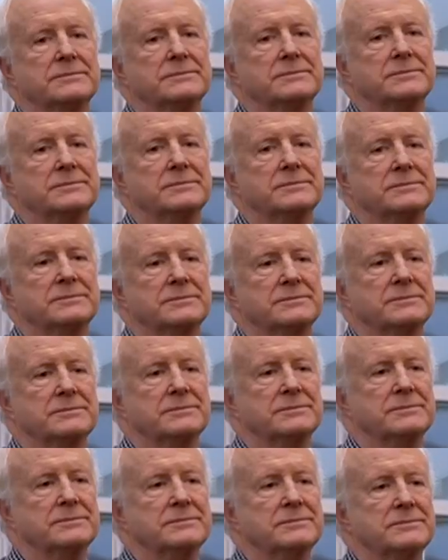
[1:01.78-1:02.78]

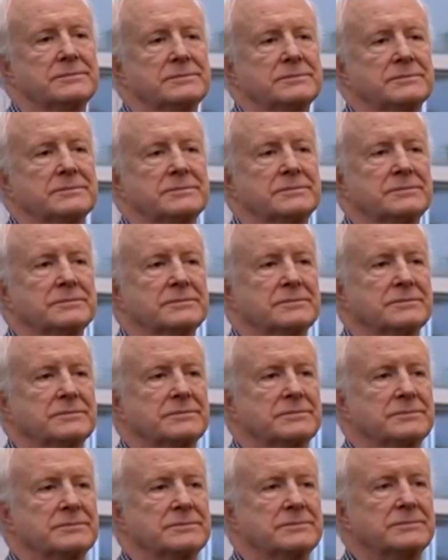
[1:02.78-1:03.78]

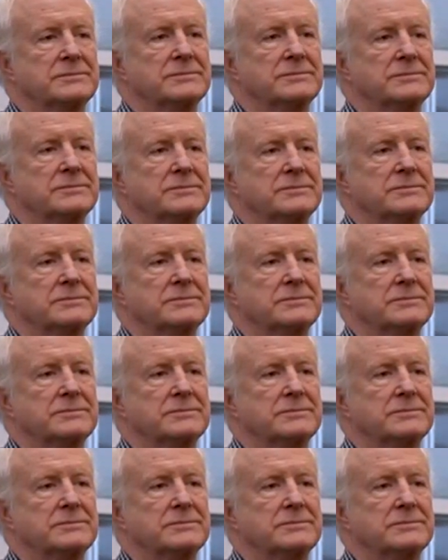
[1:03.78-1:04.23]
The person shown says nothing.